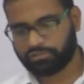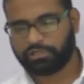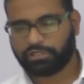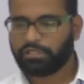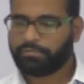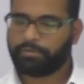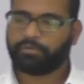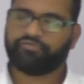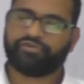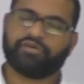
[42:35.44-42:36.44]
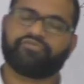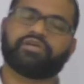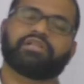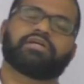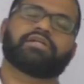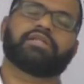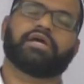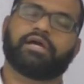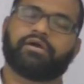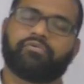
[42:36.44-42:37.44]
sorry, people of India feel that
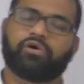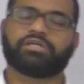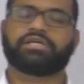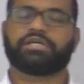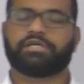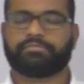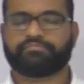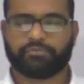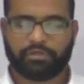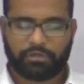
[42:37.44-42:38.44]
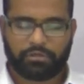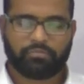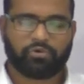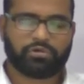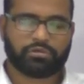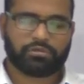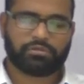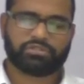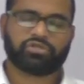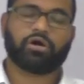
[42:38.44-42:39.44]
they want a
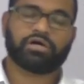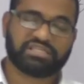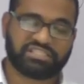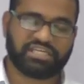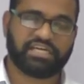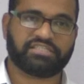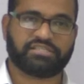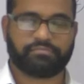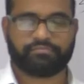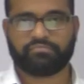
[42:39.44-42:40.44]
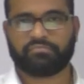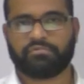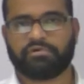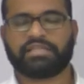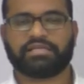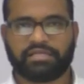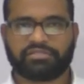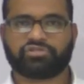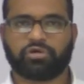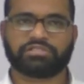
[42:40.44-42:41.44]
more stronger states rather
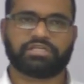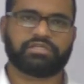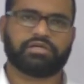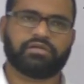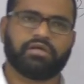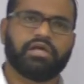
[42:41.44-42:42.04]
than strong center,